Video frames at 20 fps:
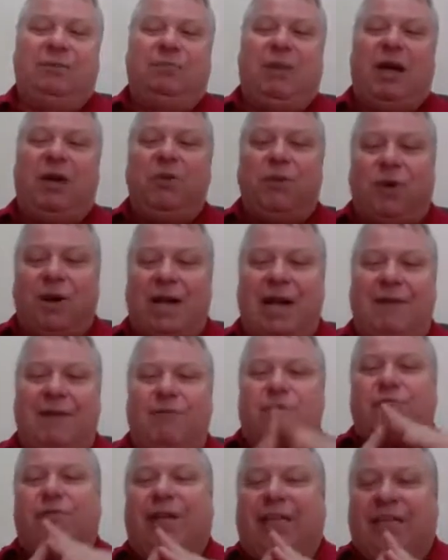spend
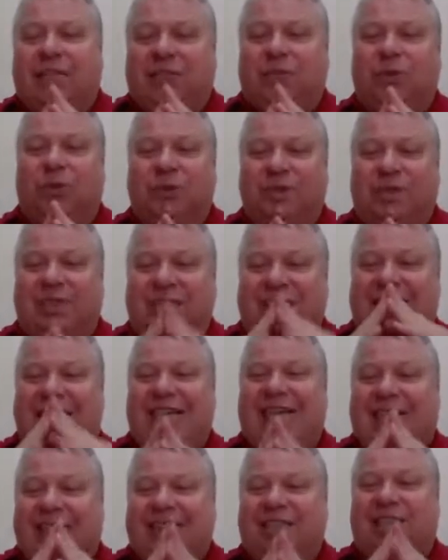whatever resources they
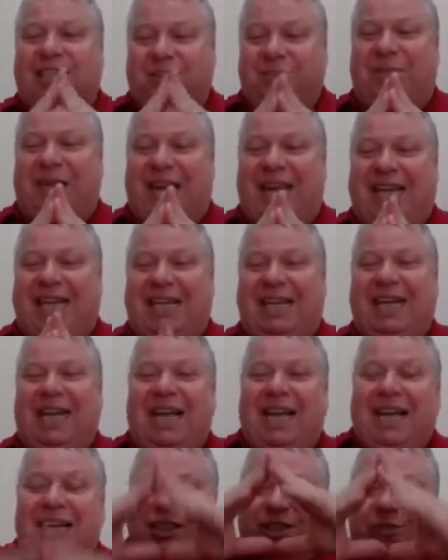need to spend
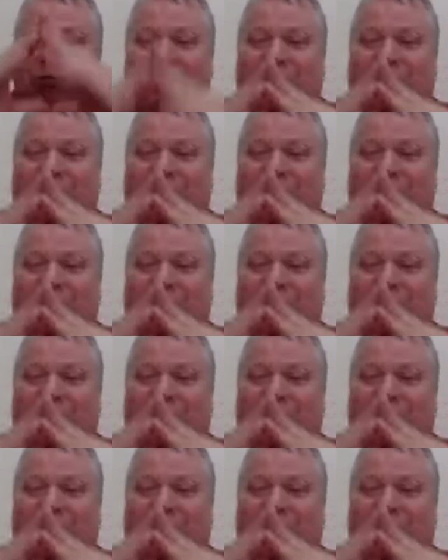to